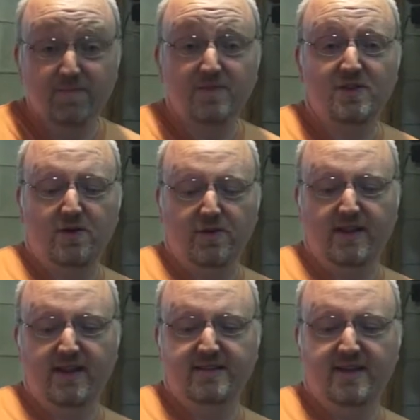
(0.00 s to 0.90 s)
So
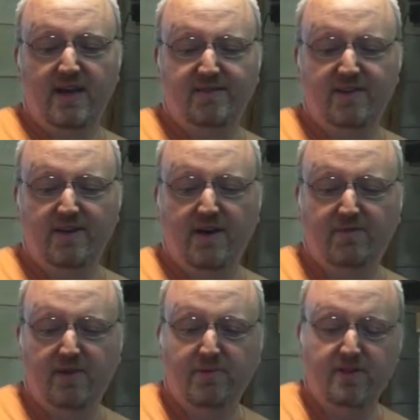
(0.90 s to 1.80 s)
the next thing you have to do
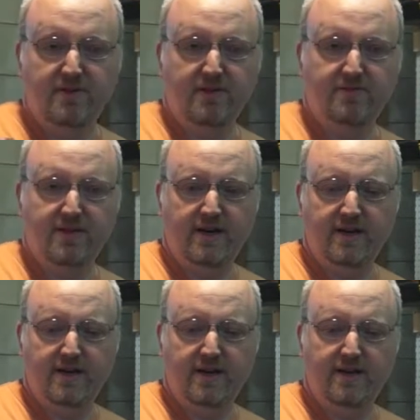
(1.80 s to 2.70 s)
after you put the tube in
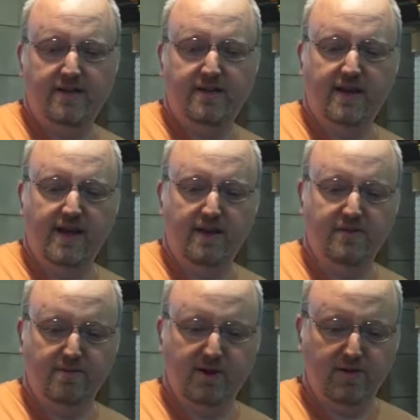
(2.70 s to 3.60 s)
there is you got to
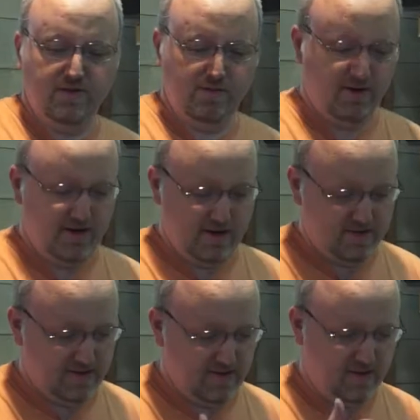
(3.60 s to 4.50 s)
use the barrel trimmer,
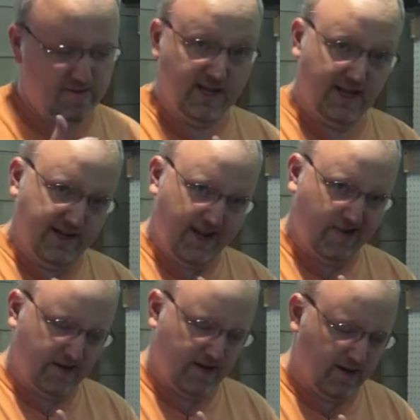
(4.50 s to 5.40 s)
because the tube's kind of
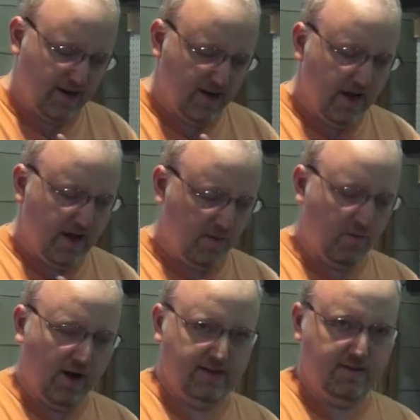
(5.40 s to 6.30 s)
down in there and you
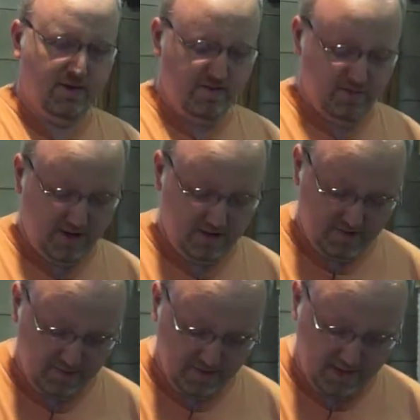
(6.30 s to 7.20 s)
want it to be flush.
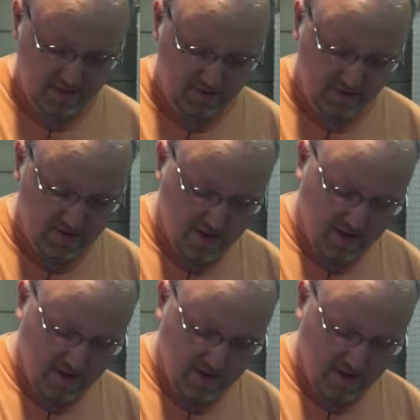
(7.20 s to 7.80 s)
So what I use